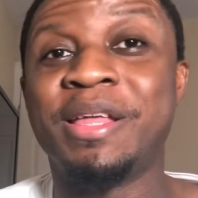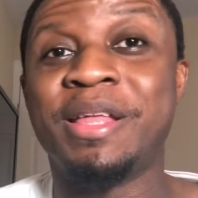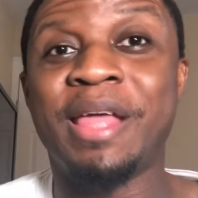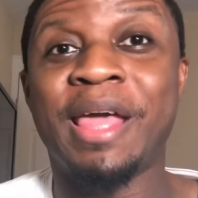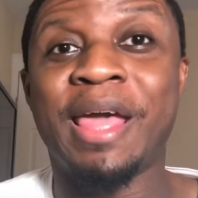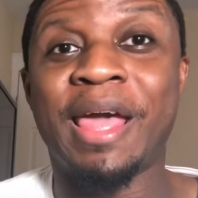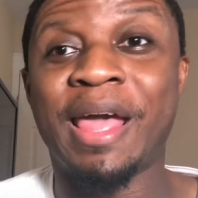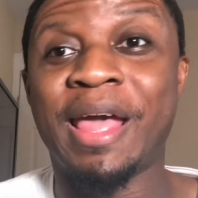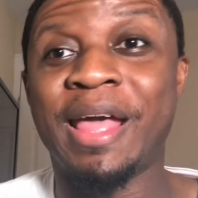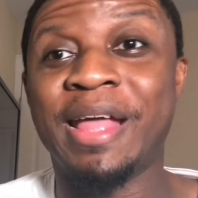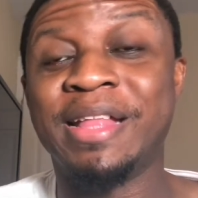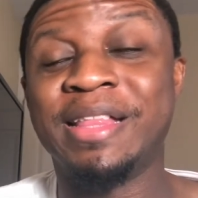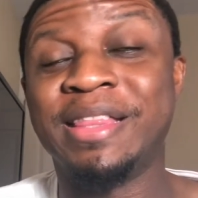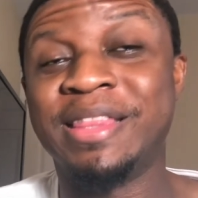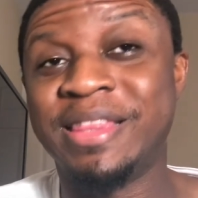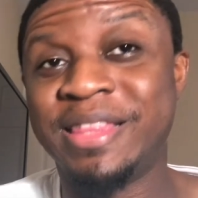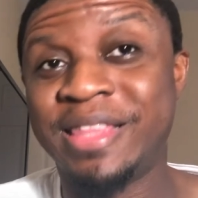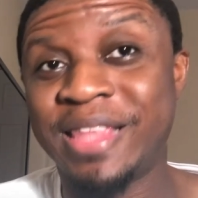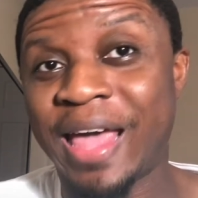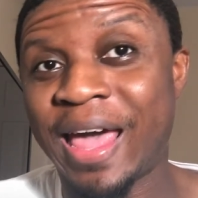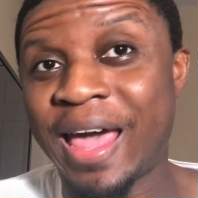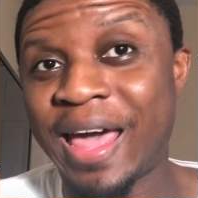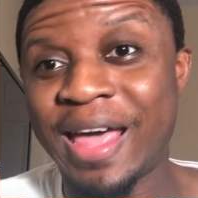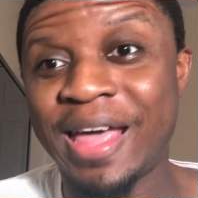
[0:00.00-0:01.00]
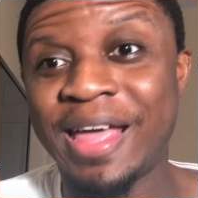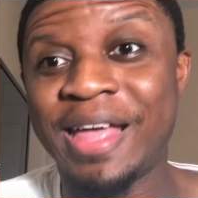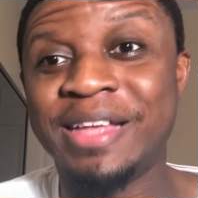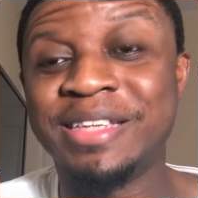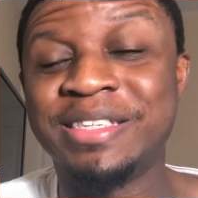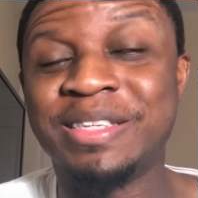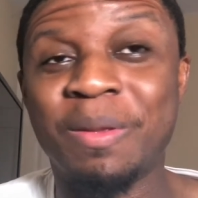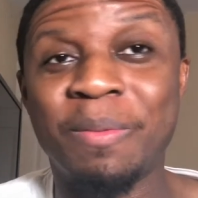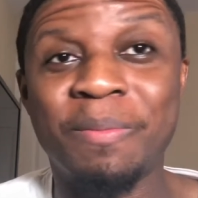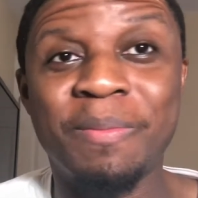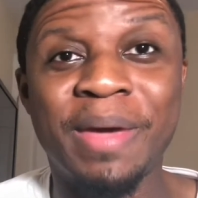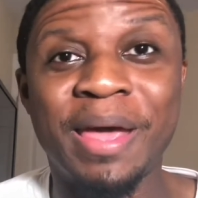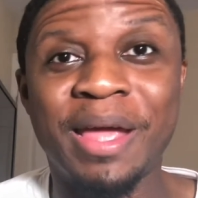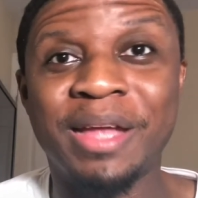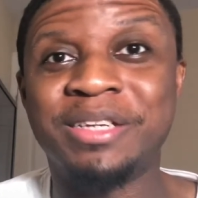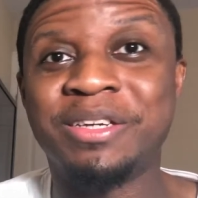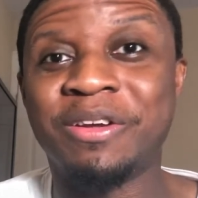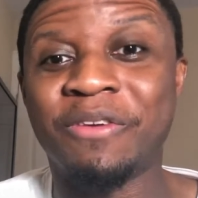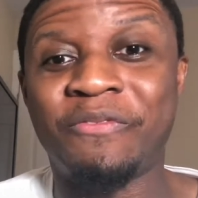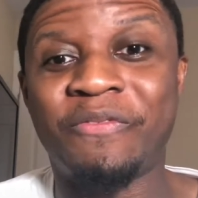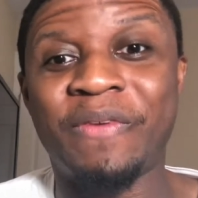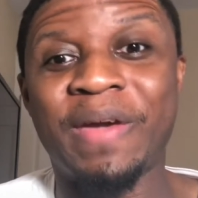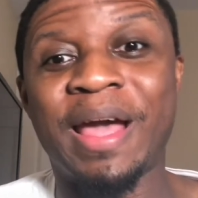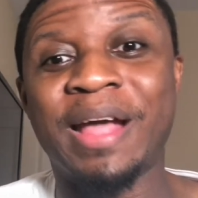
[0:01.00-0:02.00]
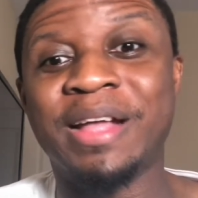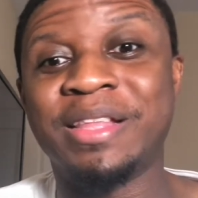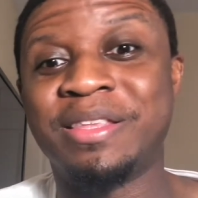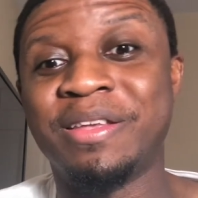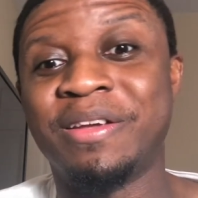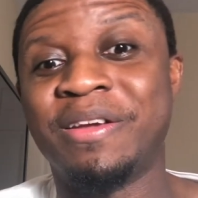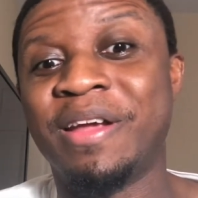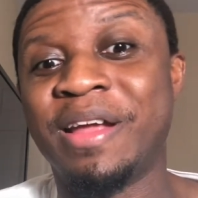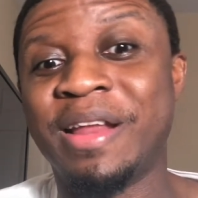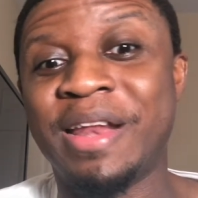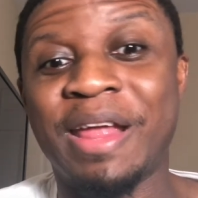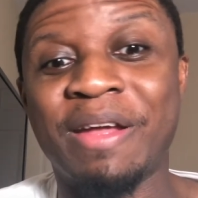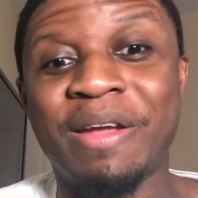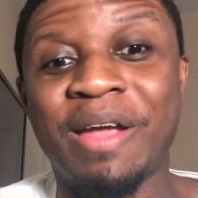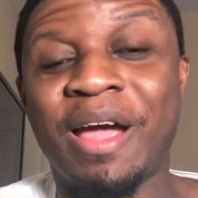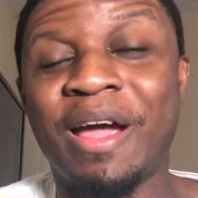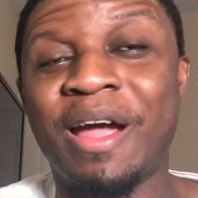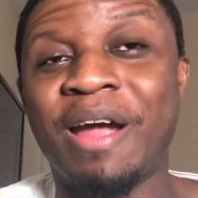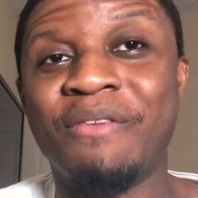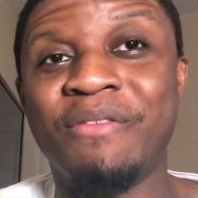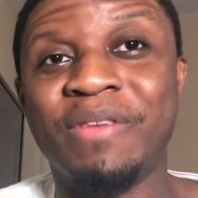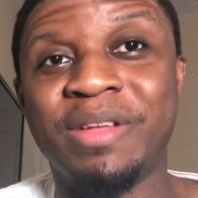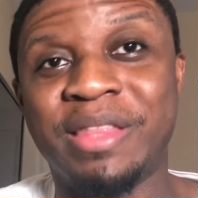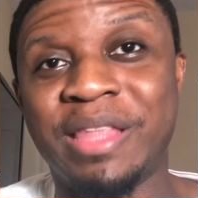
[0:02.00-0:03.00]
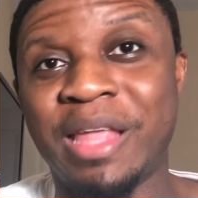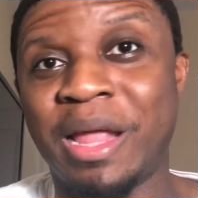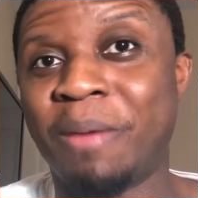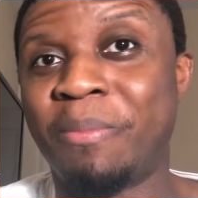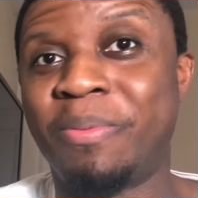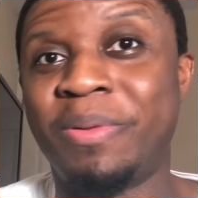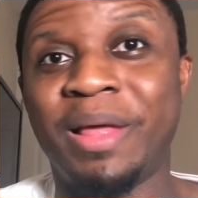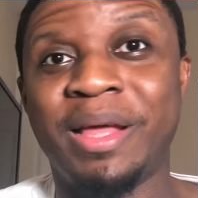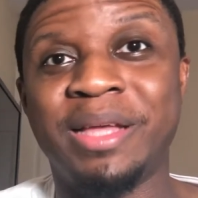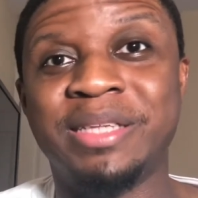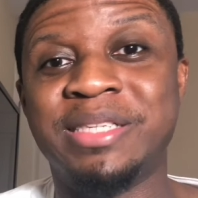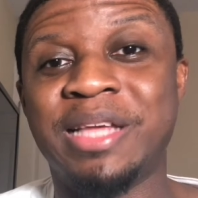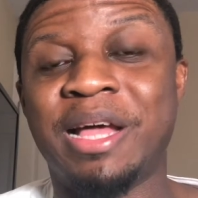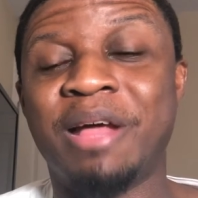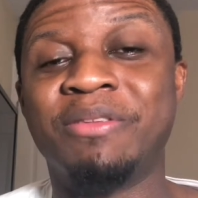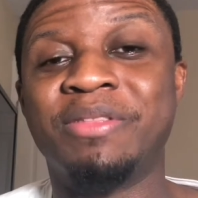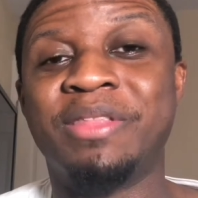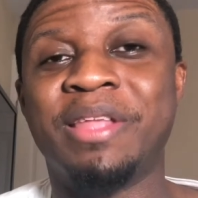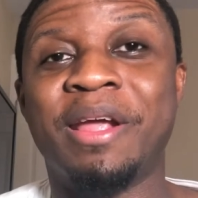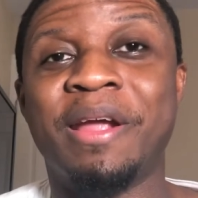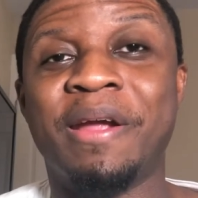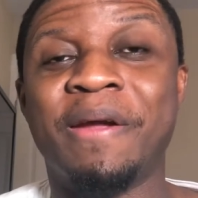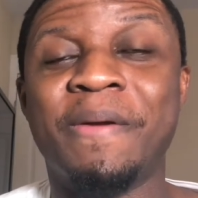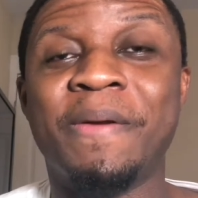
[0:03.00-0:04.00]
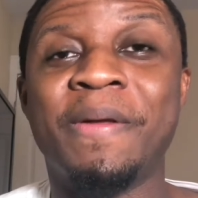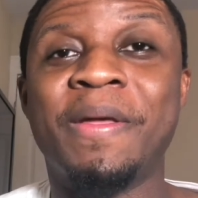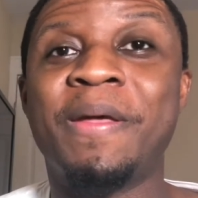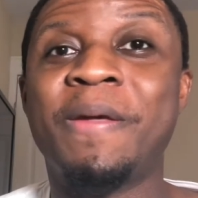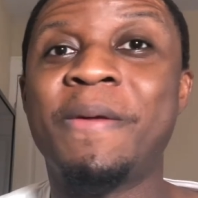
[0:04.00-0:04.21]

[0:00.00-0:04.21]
and that is a major factor in how everything plays out there.